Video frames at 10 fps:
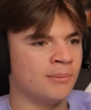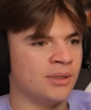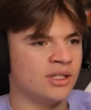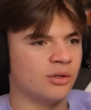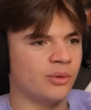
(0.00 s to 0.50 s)

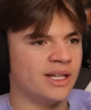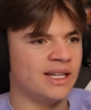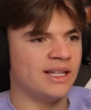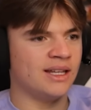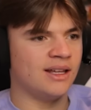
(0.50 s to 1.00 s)

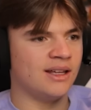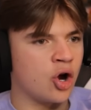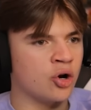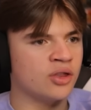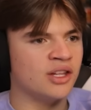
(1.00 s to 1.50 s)
between
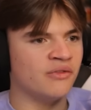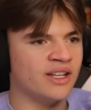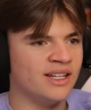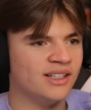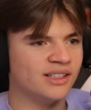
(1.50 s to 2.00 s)
Earth and
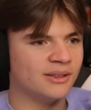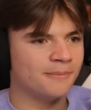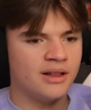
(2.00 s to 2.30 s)
Venus.